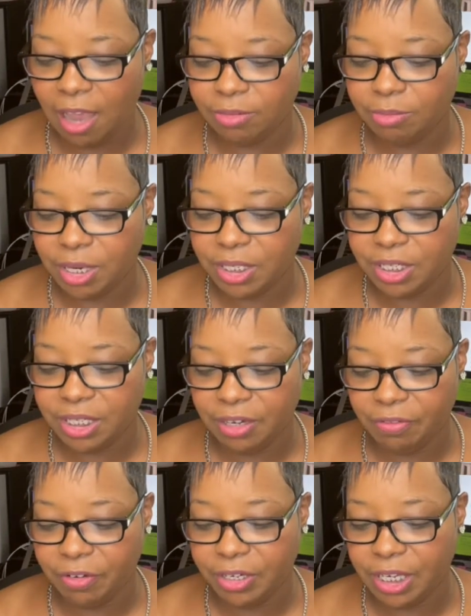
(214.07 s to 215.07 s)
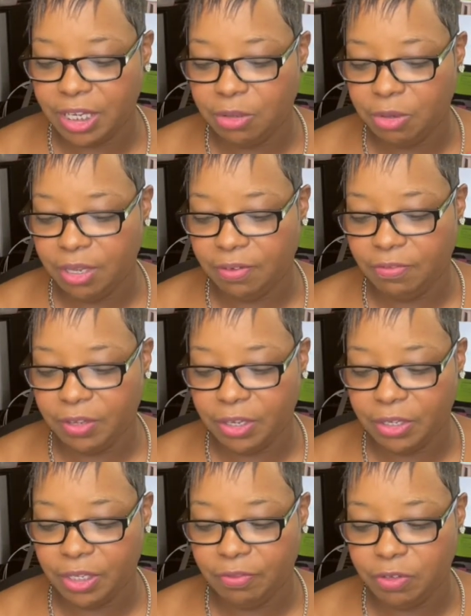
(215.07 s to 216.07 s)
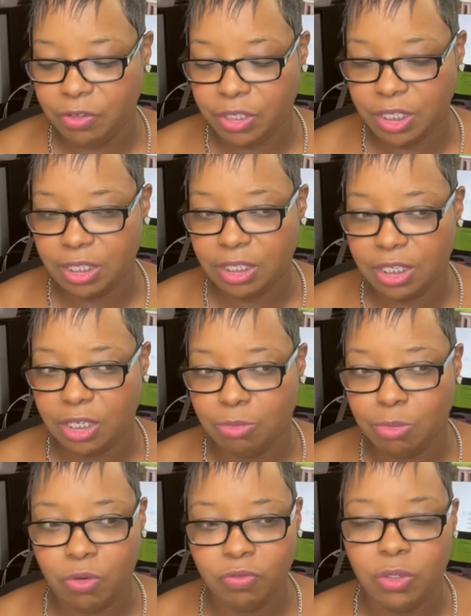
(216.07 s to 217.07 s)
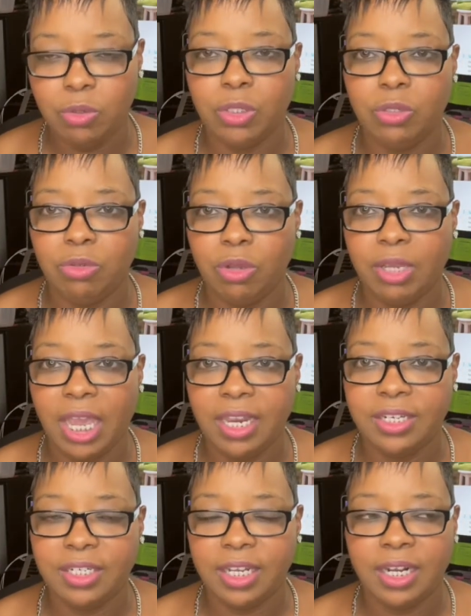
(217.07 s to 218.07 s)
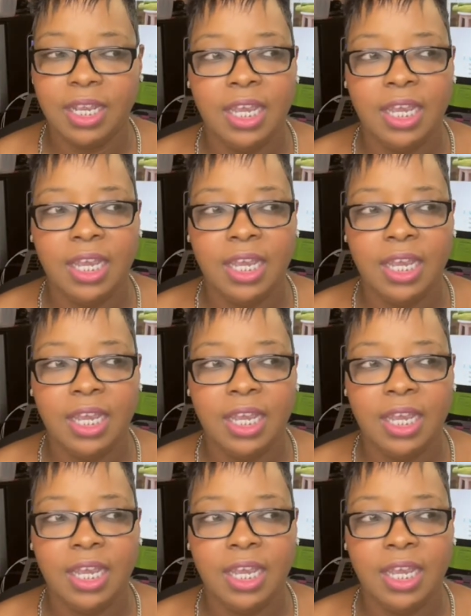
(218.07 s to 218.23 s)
much differently you can feel if you just move to a new location.